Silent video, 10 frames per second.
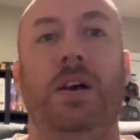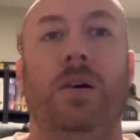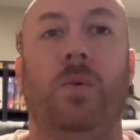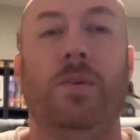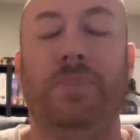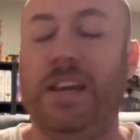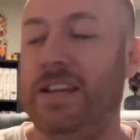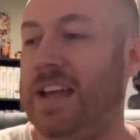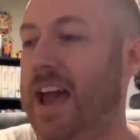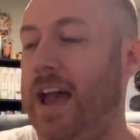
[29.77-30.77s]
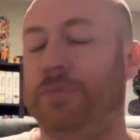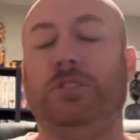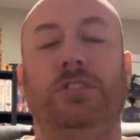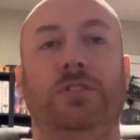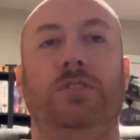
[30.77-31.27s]
will be an
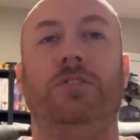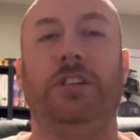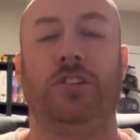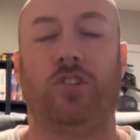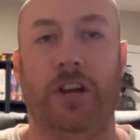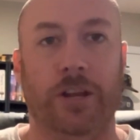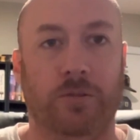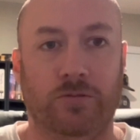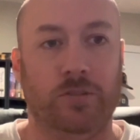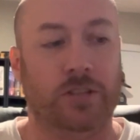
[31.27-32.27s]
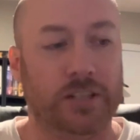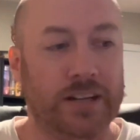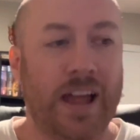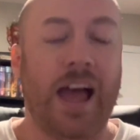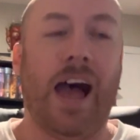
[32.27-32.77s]
absolutely incredible war.